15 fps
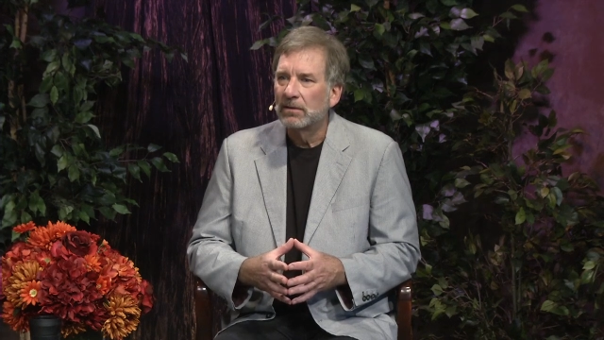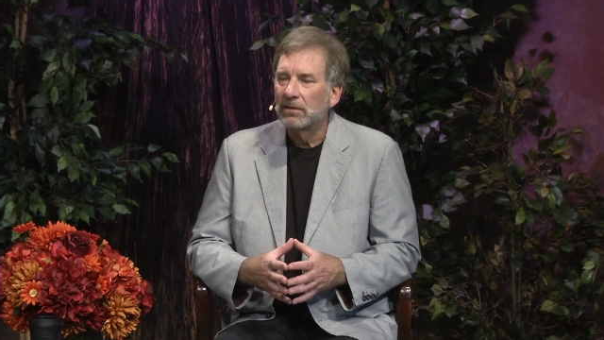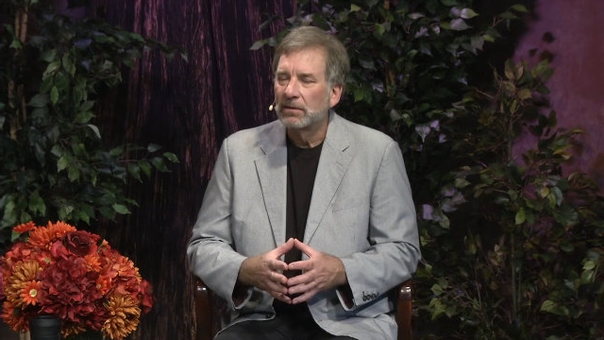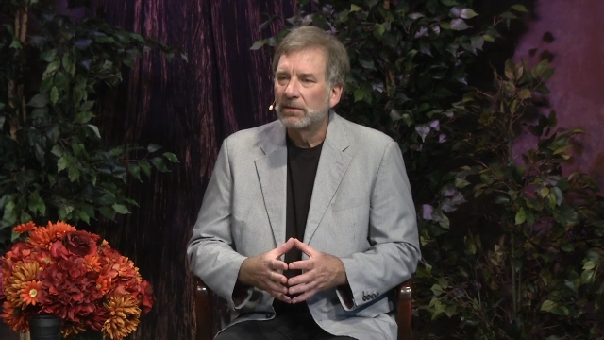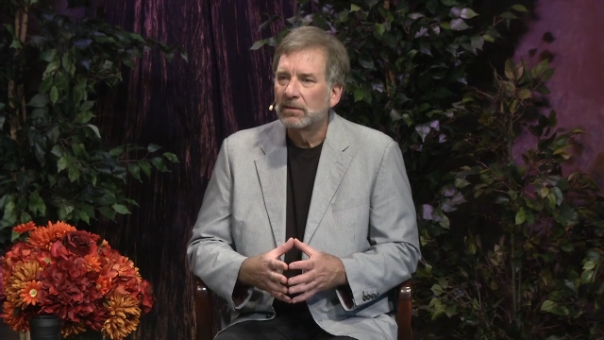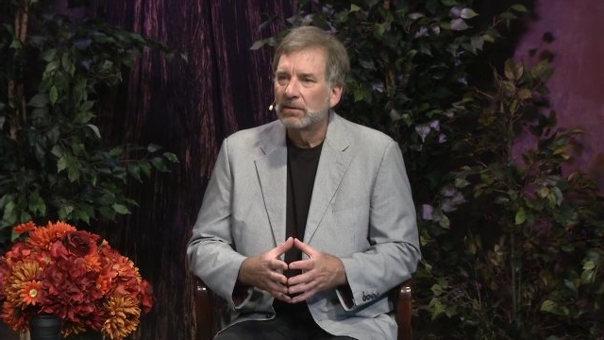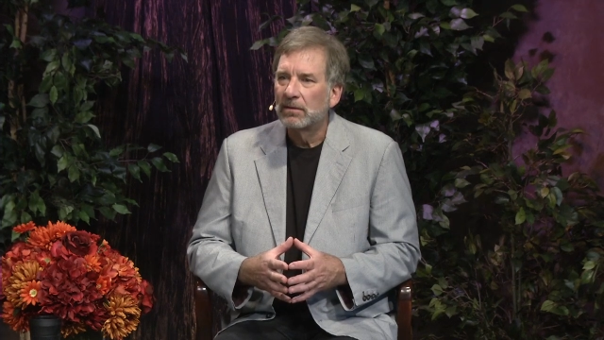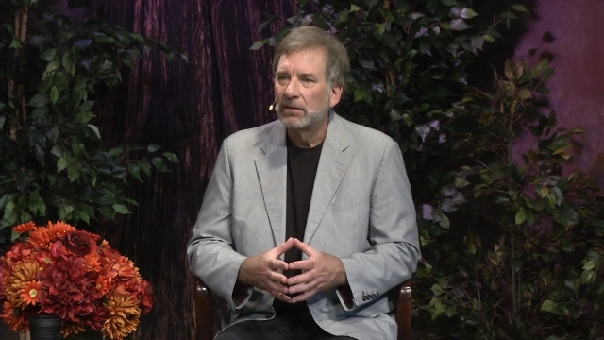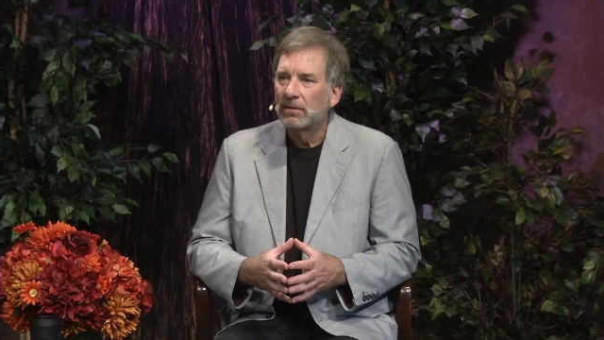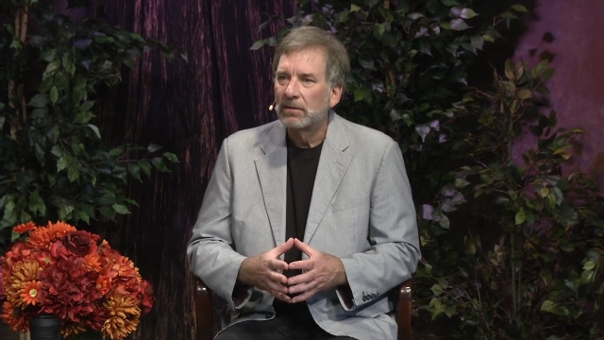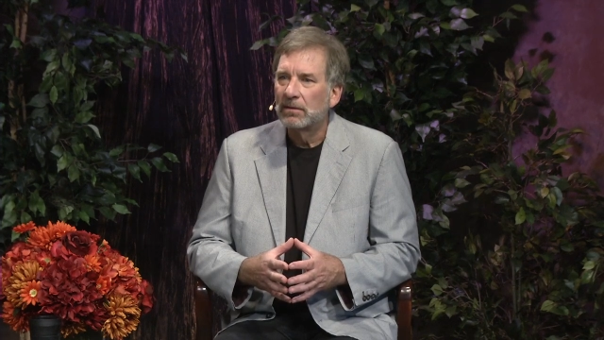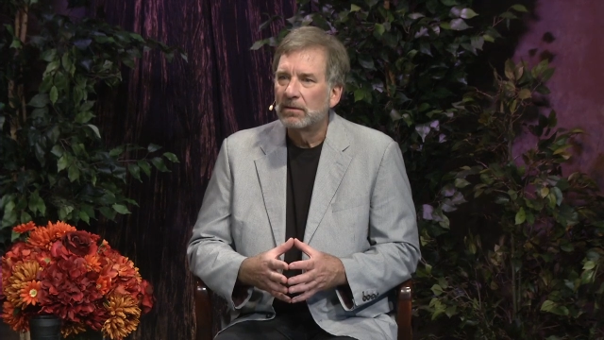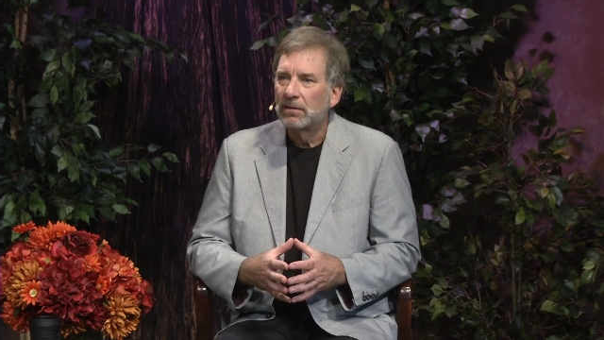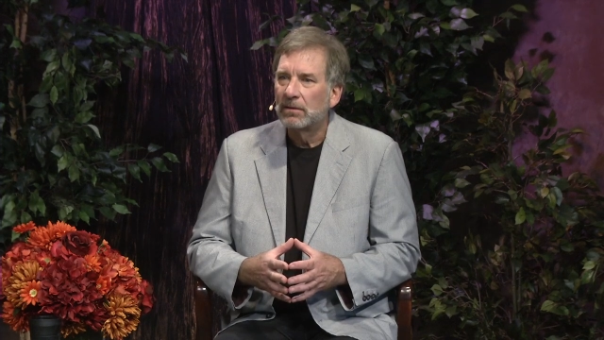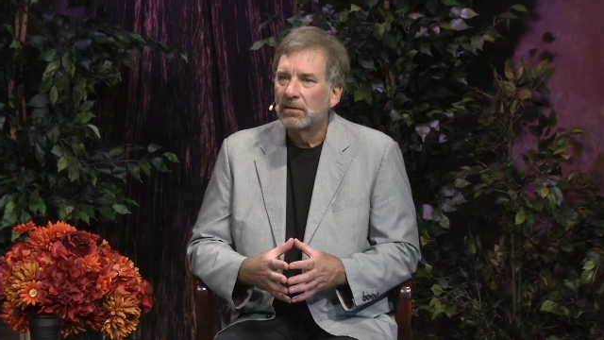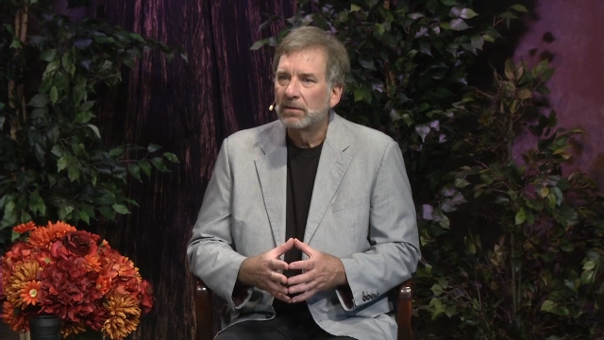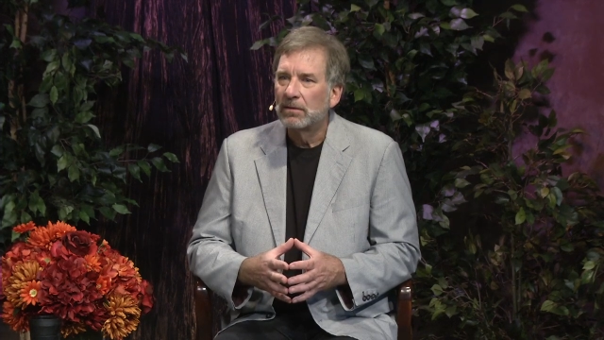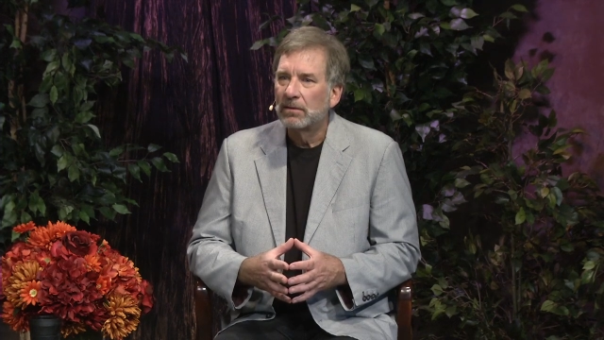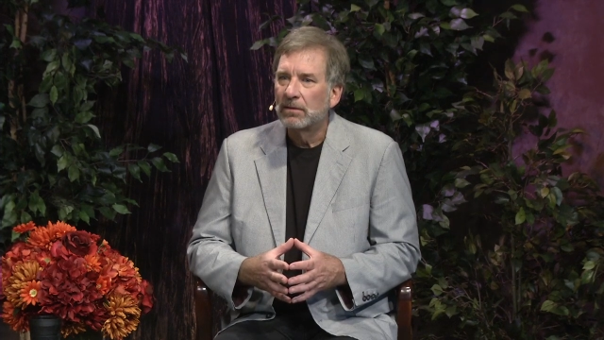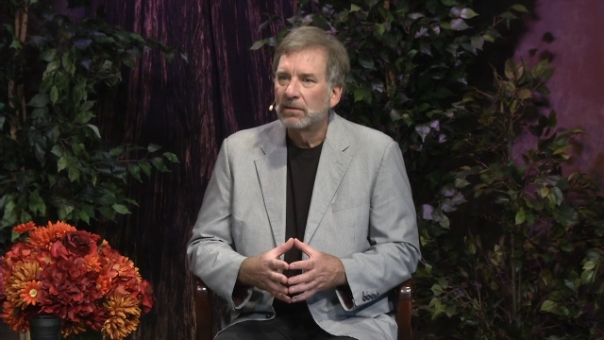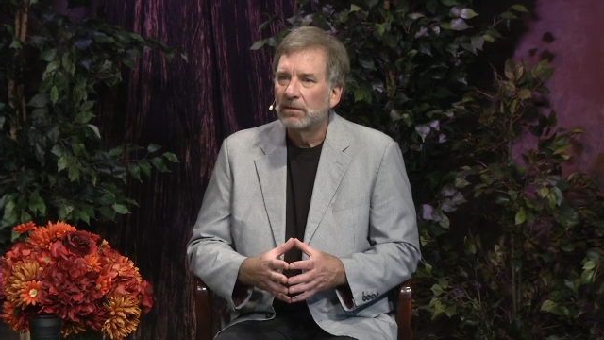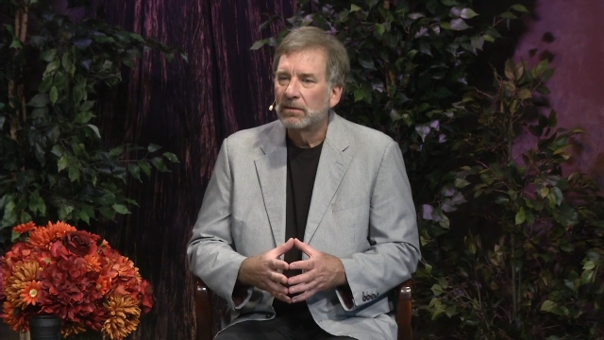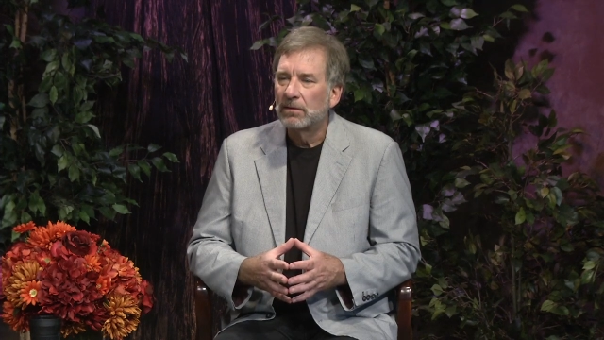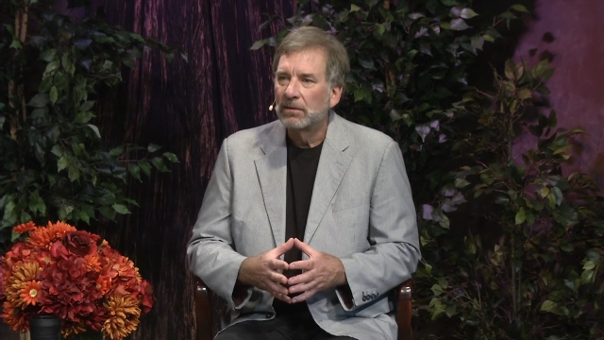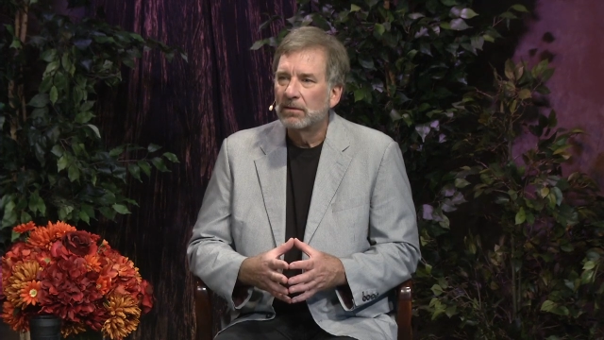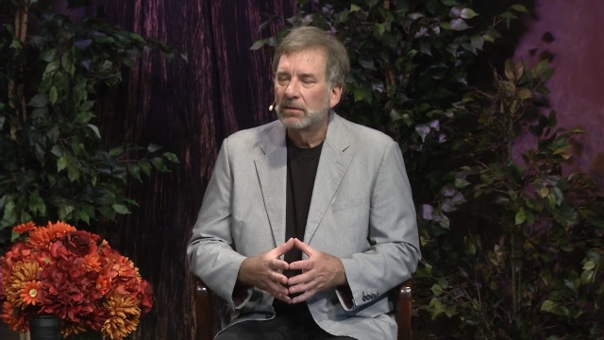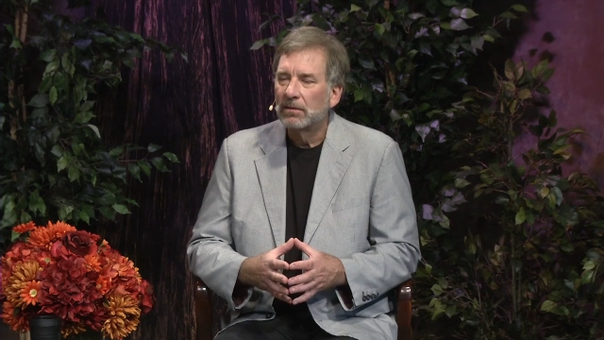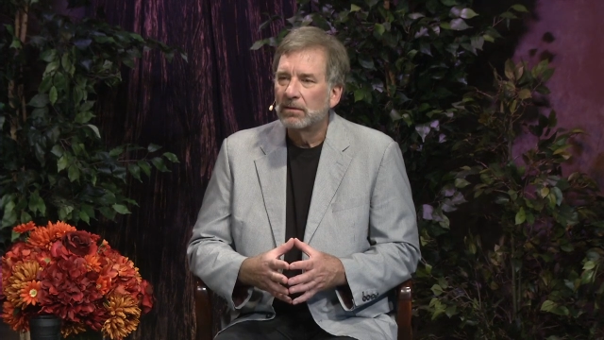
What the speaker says: (silence)